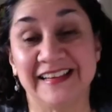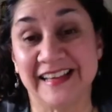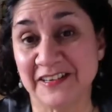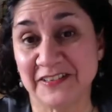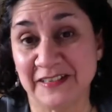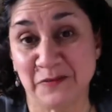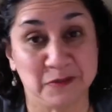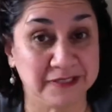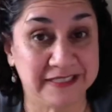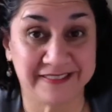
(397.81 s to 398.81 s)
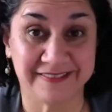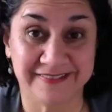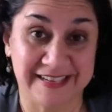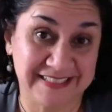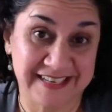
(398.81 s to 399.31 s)
I actually wore it
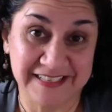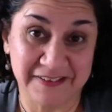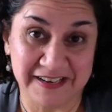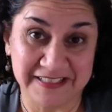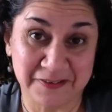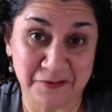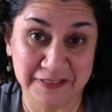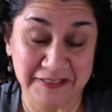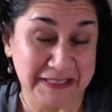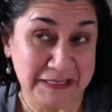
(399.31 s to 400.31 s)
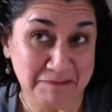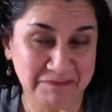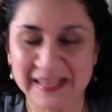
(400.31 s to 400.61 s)
to a 10-year high school reunion.